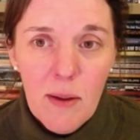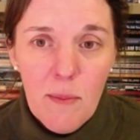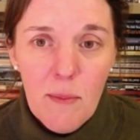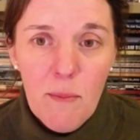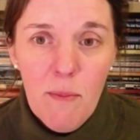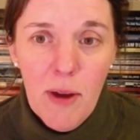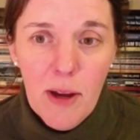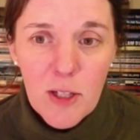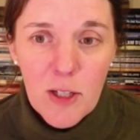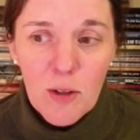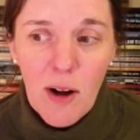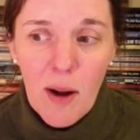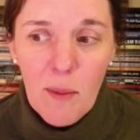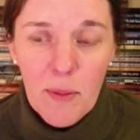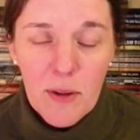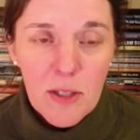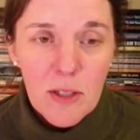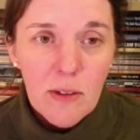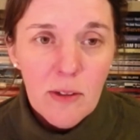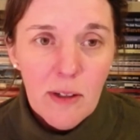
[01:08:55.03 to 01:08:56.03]
major
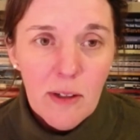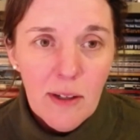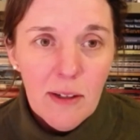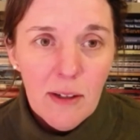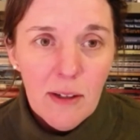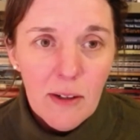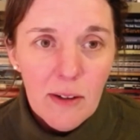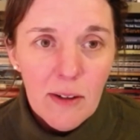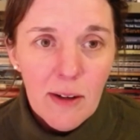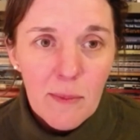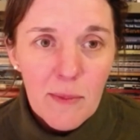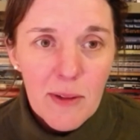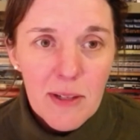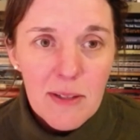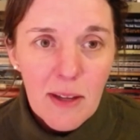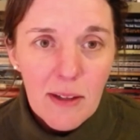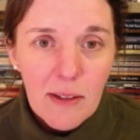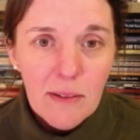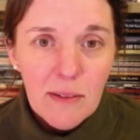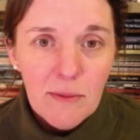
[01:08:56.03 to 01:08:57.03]
opportunity here and I'm
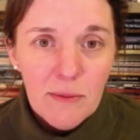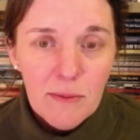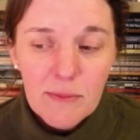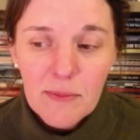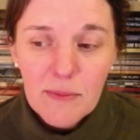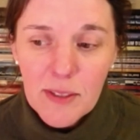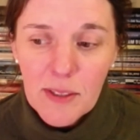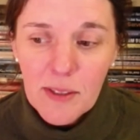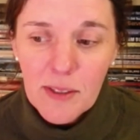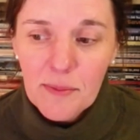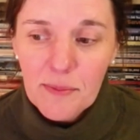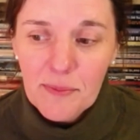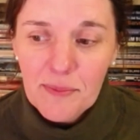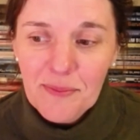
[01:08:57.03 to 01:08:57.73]
excited. So.